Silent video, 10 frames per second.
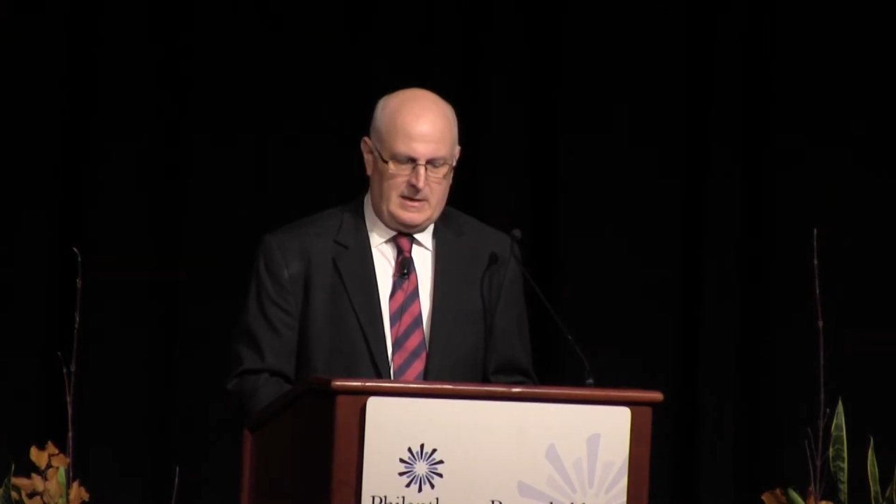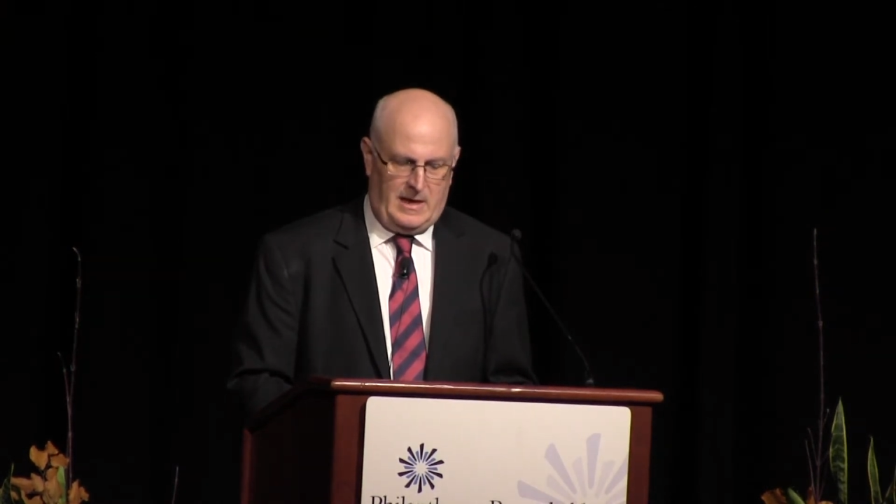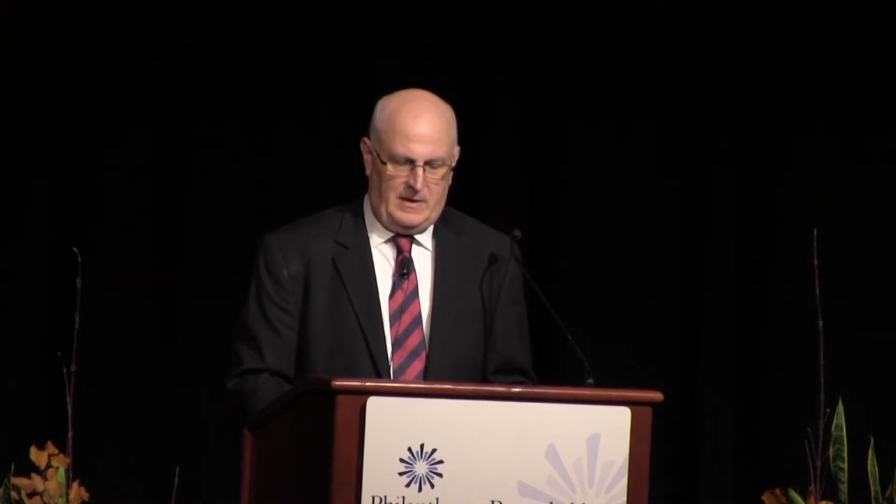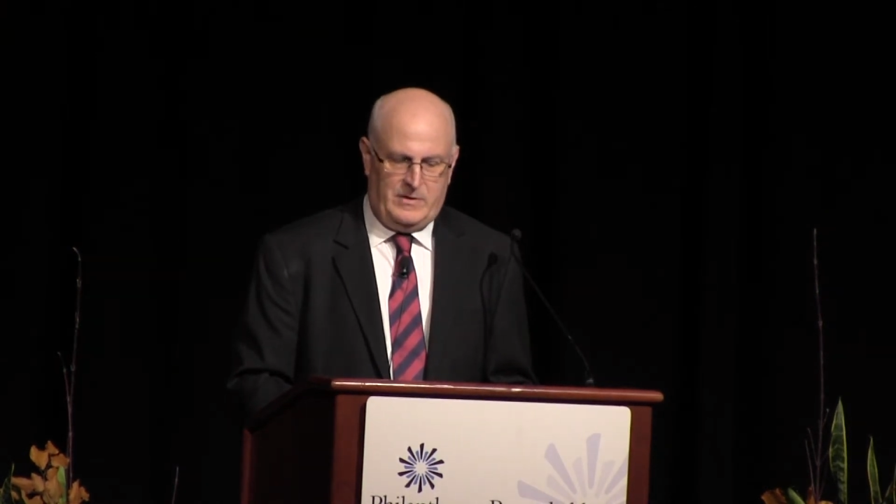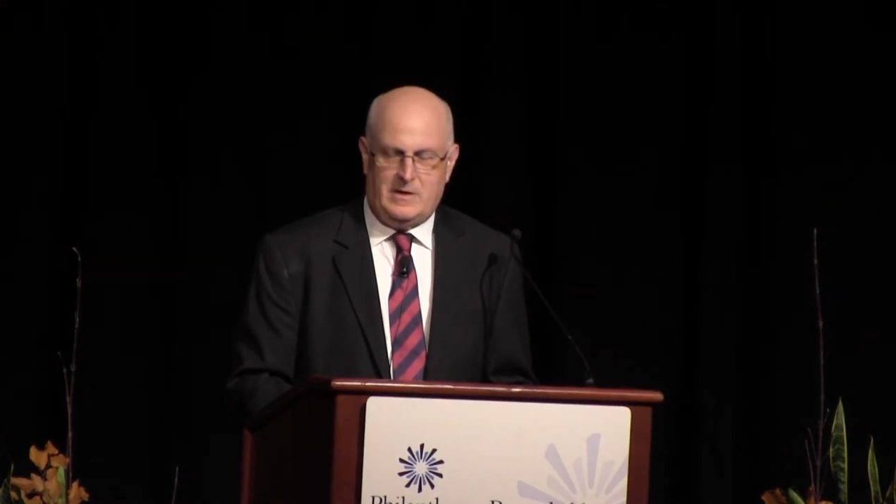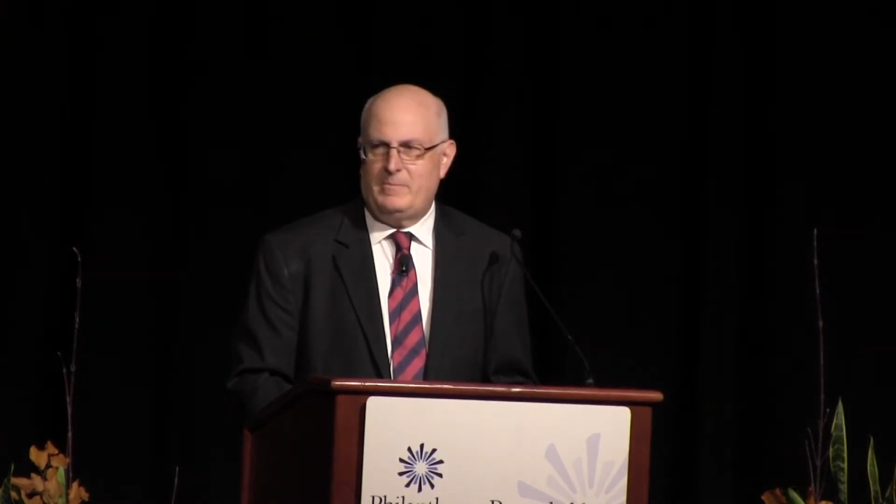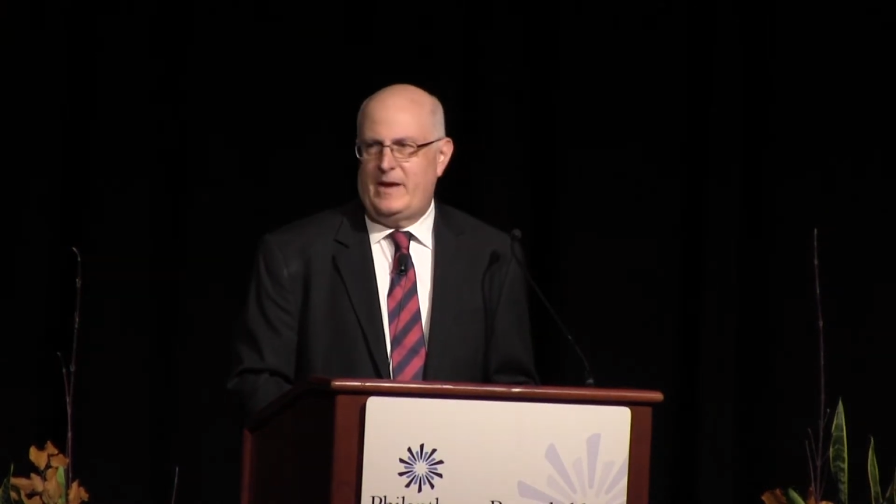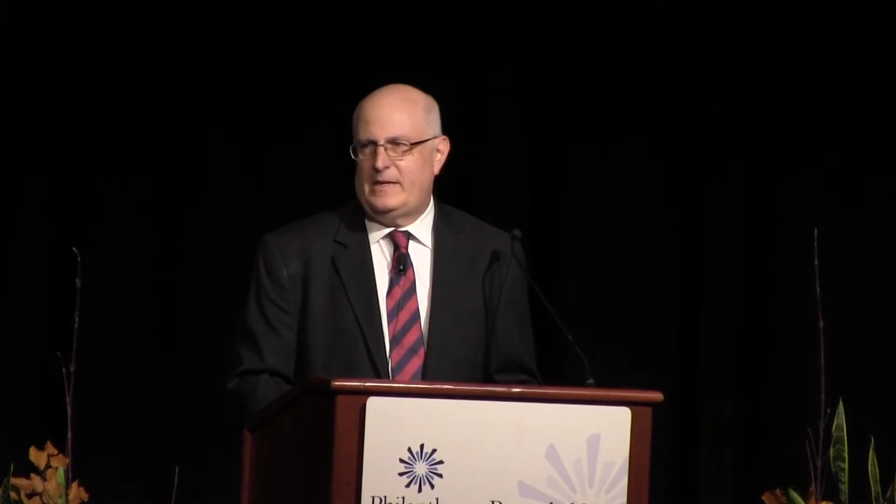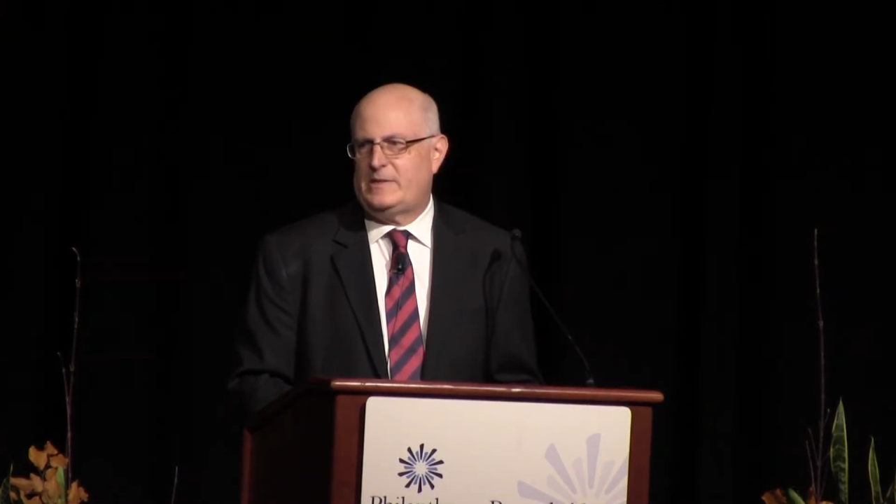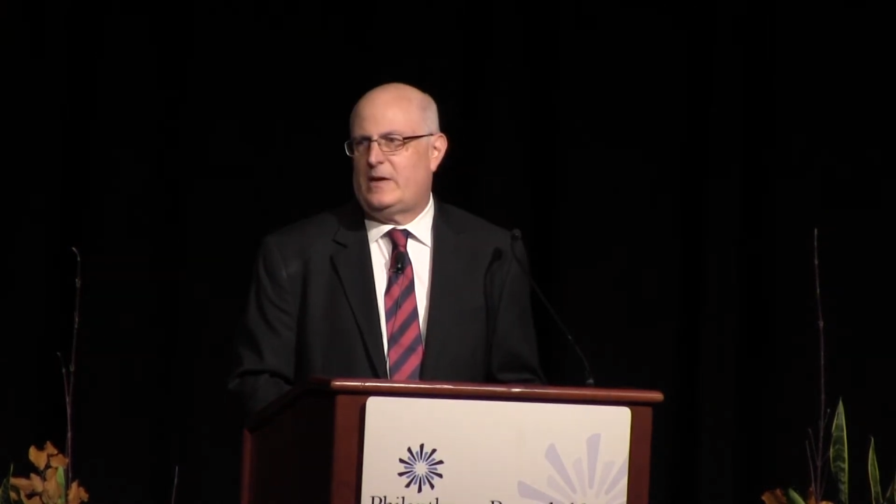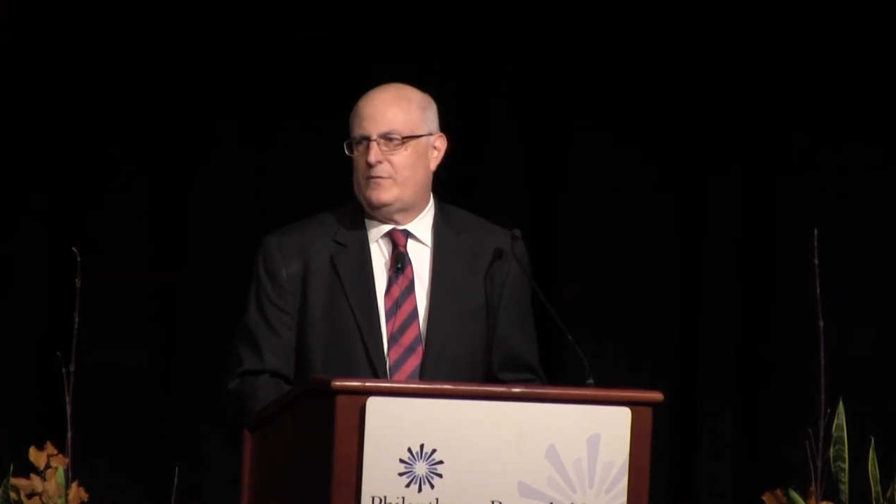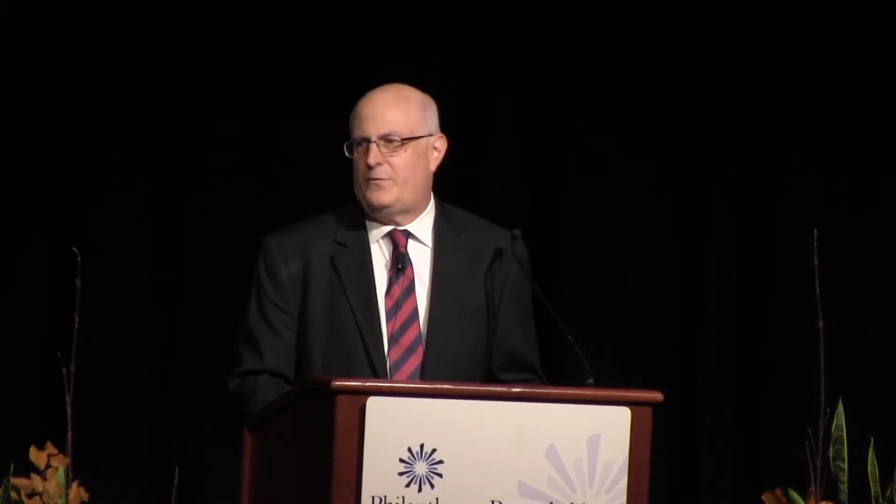gave an amazing